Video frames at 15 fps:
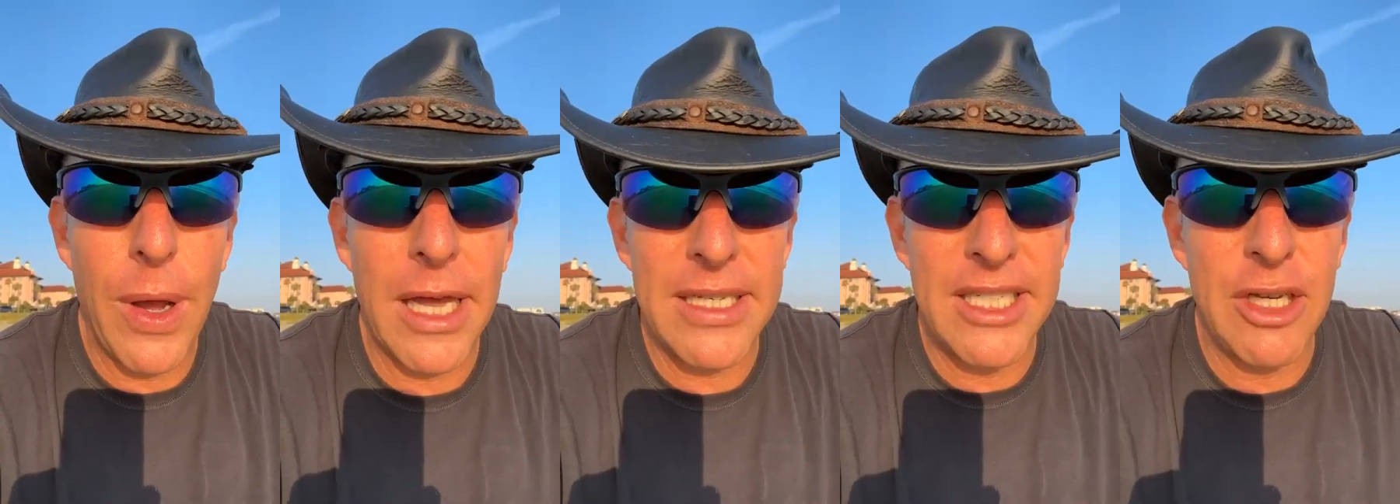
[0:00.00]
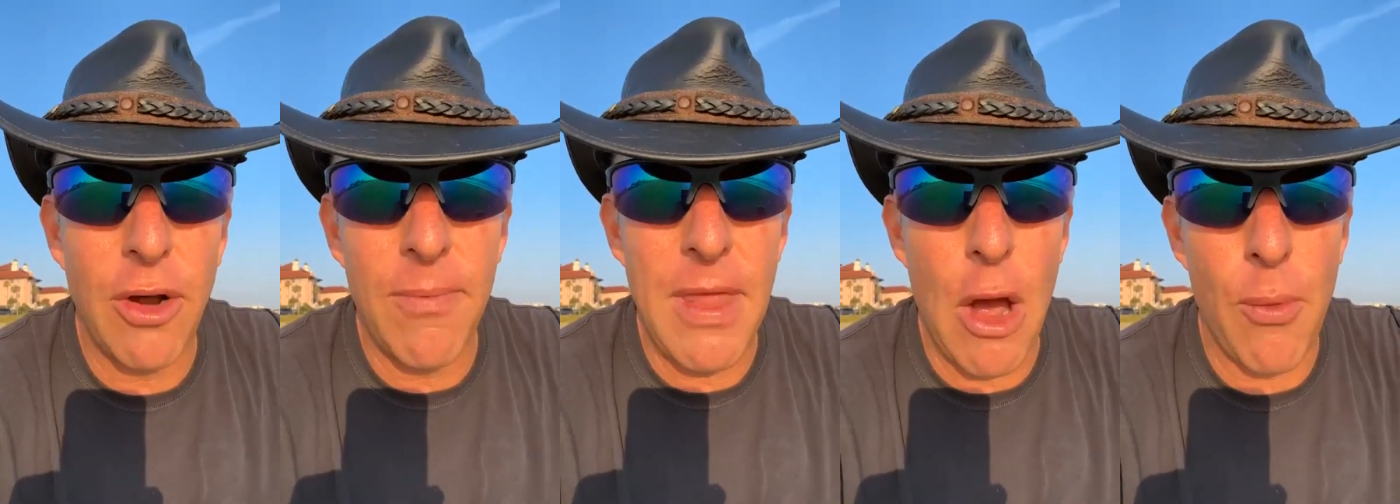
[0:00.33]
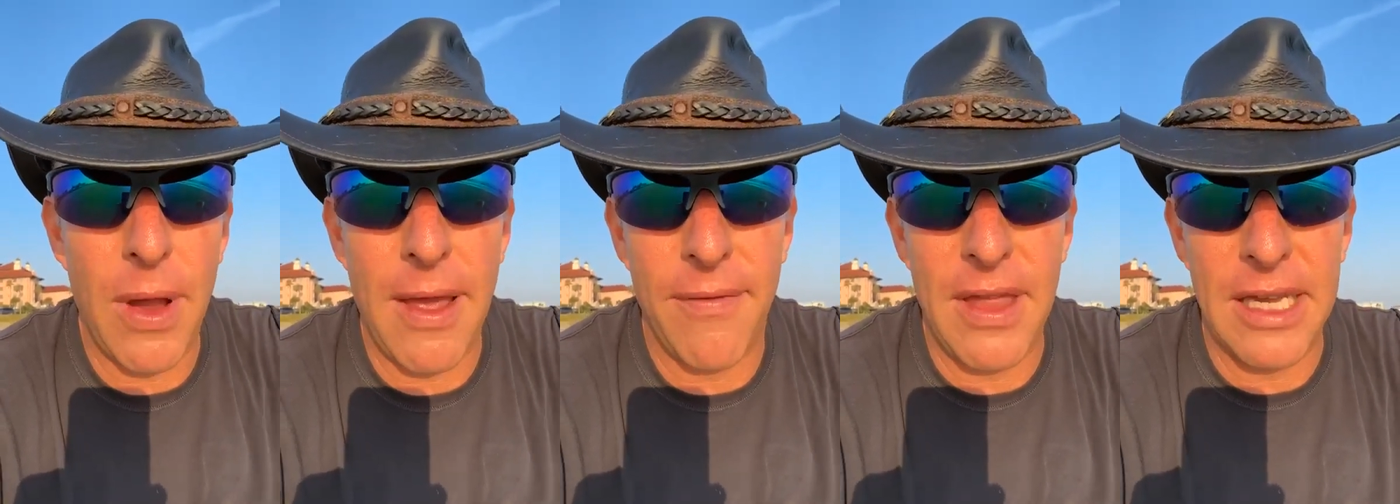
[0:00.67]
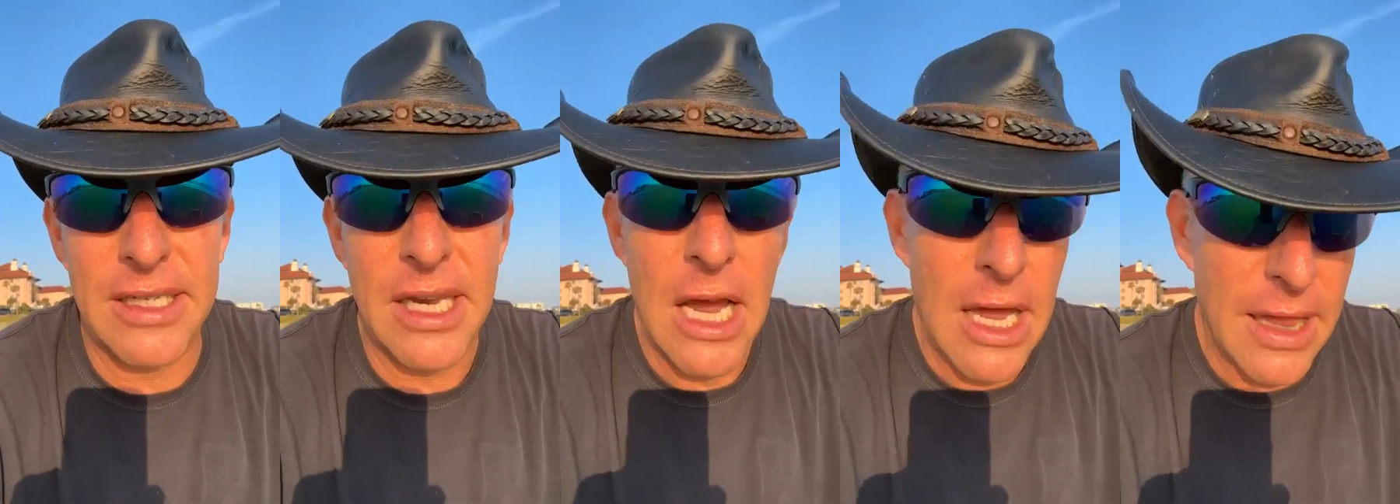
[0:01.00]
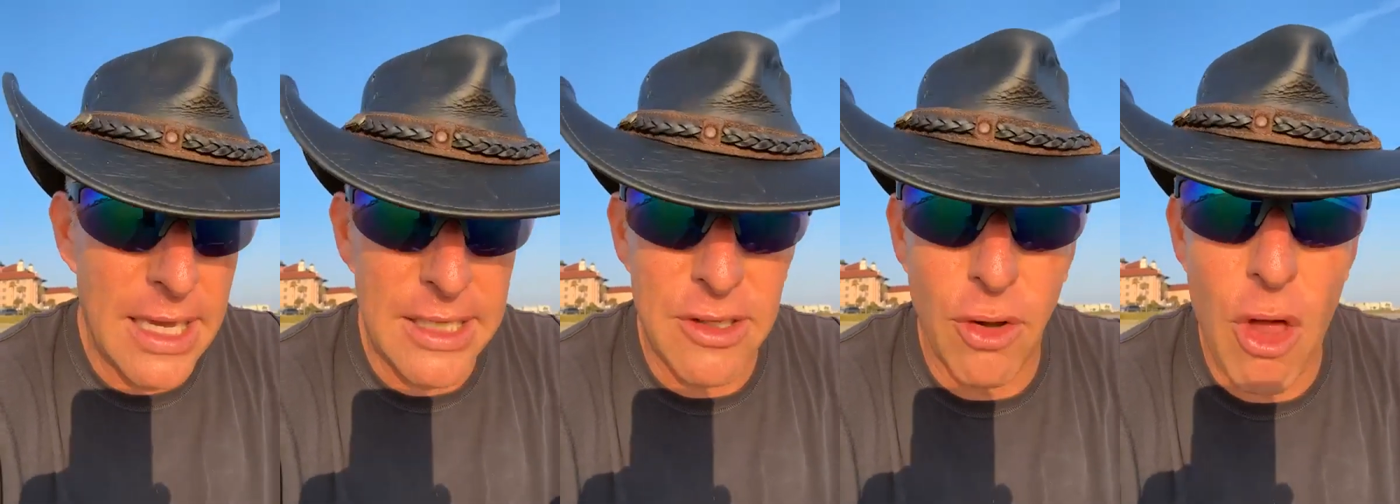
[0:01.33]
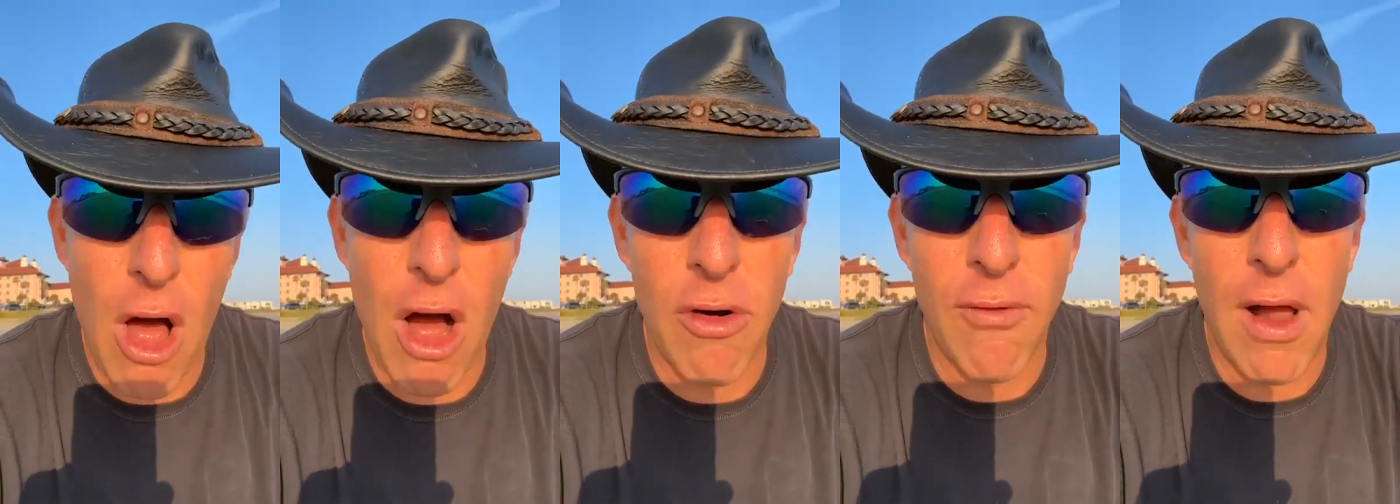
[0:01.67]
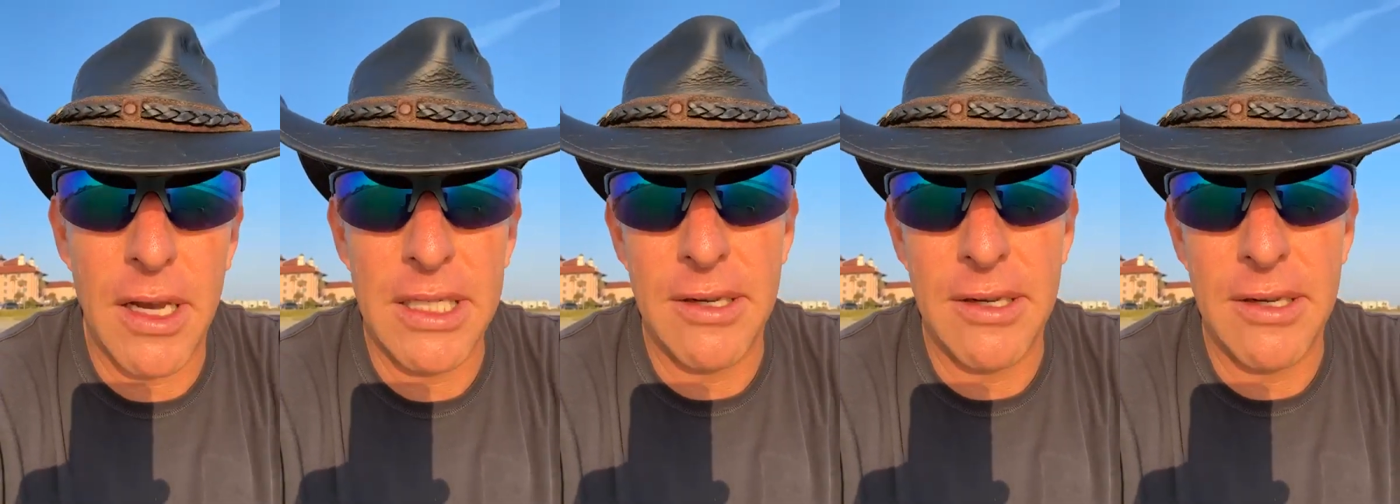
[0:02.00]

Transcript: We assume that we have these long